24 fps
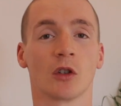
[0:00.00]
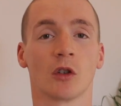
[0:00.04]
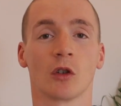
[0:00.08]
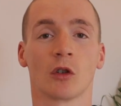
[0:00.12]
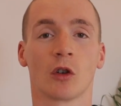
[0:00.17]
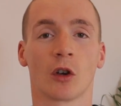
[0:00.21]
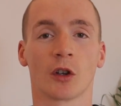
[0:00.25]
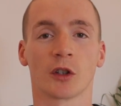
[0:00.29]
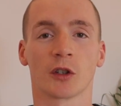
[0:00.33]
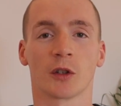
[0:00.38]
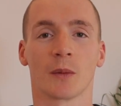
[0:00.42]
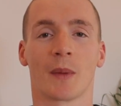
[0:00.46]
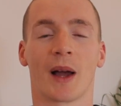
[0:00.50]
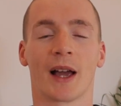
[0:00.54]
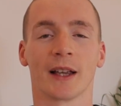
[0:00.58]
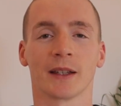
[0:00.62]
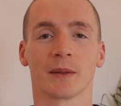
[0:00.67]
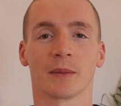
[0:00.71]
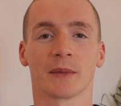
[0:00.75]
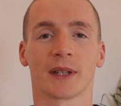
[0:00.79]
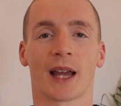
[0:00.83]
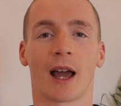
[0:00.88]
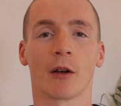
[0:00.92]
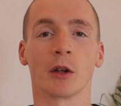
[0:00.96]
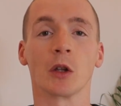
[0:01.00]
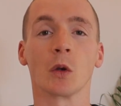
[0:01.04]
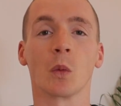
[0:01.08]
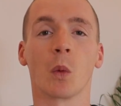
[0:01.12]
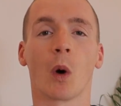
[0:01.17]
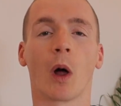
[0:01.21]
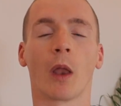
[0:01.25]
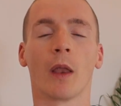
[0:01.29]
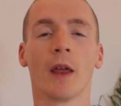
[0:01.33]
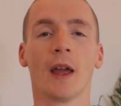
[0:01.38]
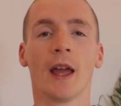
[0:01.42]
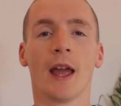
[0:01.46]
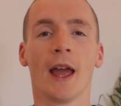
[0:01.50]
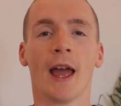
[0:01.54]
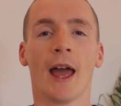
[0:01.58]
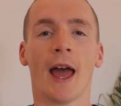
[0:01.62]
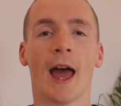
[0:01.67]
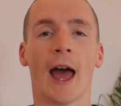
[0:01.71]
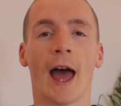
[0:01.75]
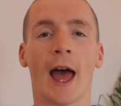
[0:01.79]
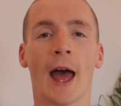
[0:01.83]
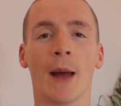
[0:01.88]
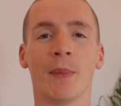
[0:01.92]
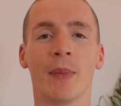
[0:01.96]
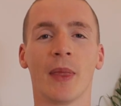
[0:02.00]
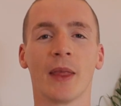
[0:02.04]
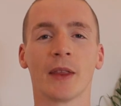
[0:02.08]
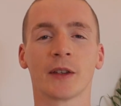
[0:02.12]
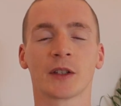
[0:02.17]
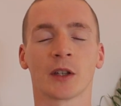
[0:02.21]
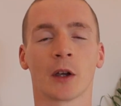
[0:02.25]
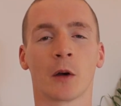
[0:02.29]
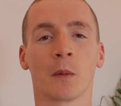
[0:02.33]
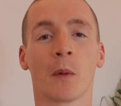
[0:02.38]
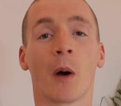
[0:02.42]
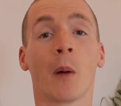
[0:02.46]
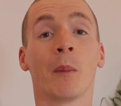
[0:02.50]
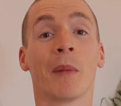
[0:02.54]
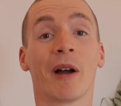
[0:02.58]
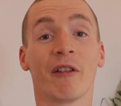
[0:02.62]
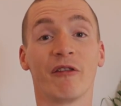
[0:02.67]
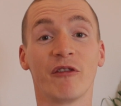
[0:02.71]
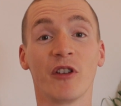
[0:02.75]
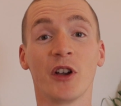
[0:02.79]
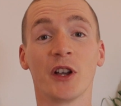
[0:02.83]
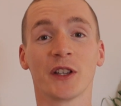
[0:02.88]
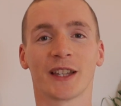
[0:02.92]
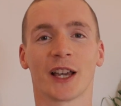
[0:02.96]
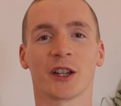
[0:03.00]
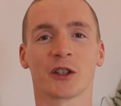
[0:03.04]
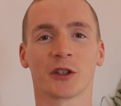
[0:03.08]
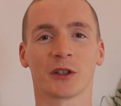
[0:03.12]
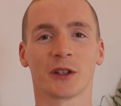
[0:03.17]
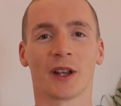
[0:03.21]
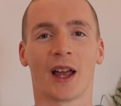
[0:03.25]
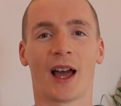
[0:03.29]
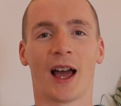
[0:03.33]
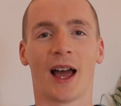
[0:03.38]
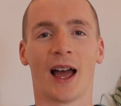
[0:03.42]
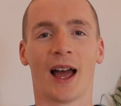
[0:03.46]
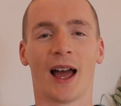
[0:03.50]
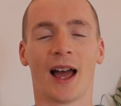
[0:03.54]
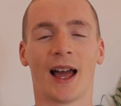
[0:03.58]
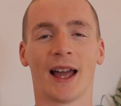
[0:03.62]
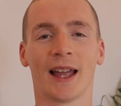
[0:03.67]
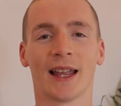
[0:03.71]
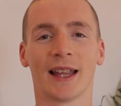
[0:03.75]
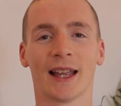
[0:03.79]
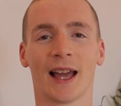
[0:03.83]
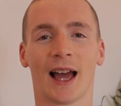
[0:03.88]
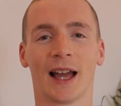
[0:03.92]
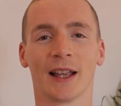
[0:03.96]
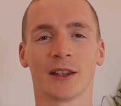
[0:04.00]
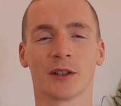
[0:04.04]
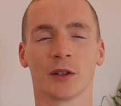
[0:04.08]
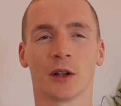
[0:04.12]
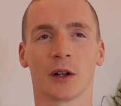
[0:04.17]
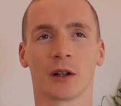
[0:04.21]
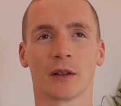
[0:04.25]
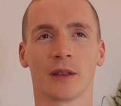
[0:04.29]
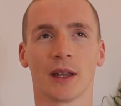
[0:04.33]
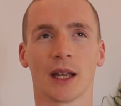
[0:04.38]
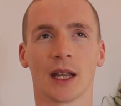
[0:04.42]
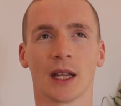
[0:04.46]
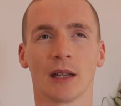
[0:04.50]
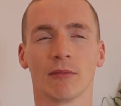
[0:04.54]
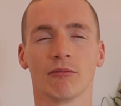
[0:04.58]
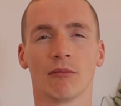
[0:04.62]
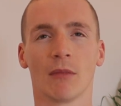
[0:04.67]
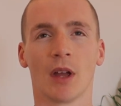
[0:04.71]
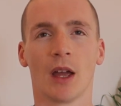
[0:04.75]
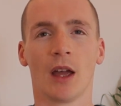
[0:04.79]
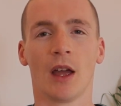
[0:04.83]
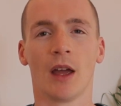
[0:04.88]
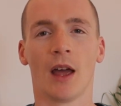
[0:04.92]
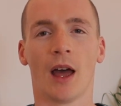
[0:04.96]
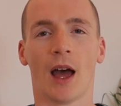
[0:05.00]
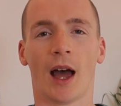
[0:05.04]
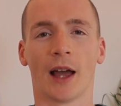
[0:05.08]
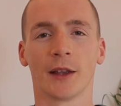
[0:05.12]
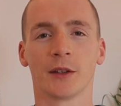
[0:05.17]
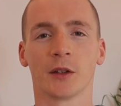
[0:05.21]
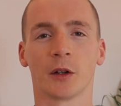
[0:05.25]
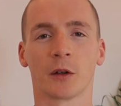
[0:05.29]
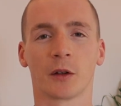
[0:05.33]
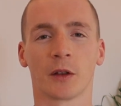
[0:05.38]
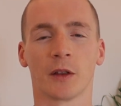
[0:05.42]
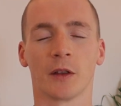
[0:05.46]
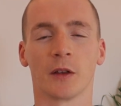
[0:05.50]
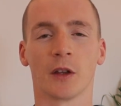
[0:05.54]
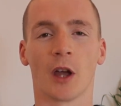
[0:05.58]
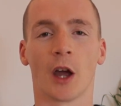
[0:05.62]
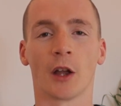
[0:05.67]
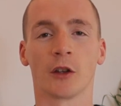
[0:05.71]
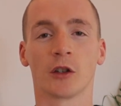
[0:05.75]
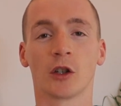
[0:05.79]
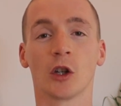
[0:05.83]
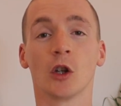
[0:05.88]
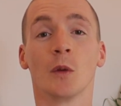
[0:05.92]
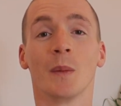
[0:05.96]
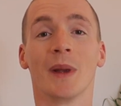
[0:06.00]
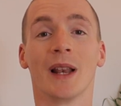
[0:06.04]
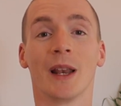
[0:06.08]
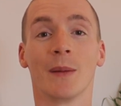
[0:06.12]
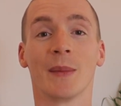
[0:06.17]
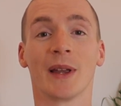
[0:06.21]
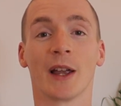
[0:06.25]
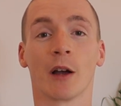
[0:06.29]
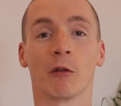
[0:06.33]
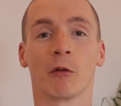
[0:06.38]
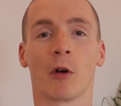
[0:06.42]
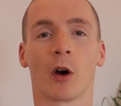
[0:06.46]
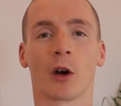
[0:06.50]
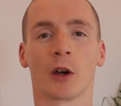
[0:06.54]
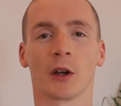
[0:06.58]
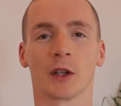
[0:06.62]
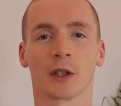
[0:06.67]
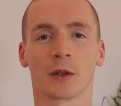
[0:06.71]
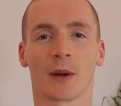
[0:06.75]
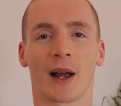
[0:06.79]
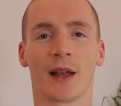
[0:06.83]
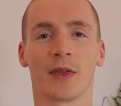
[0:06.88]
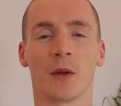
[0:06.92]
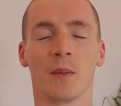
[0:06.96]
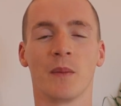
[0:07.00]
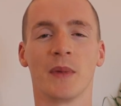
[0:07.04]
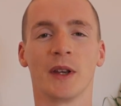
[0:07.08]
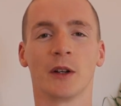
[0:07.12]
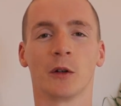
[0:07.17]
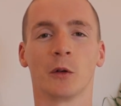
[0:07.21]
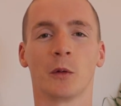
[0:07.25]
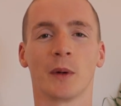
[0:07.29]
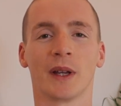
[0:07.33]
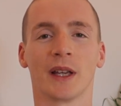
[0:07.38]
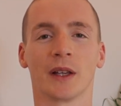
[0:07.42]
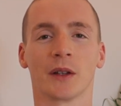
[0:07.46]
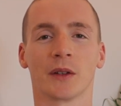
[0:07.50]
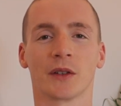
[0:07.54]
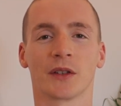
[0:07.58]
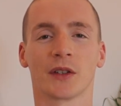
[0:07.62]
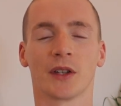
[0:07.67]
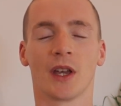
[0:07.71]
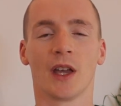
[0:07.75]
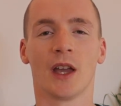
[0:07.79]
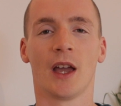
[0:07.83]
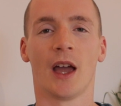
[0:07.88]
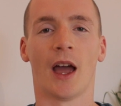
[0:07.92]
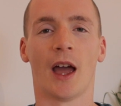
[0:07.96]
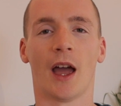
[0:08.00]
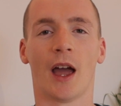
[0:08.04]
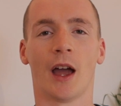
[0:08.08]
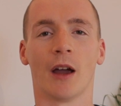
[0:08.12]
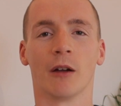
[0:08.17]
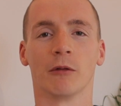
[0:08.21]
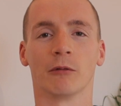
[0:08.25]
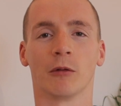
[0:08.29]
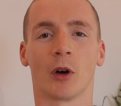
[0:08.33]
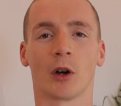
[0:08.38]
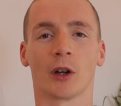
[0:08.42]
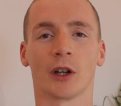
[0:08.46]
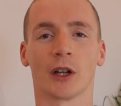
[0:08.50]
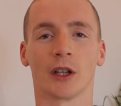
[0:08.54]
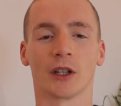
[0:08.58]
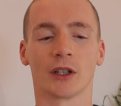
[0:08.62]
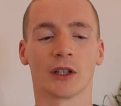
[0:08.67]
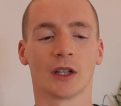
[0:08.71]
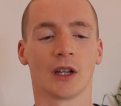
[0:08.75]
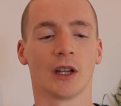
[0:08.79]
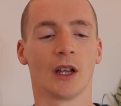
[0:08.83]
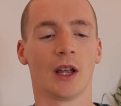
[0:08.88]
You can customize them to how you want. So on my first session, I took a 2 millimeter rocker, so I had the middle wheels rockered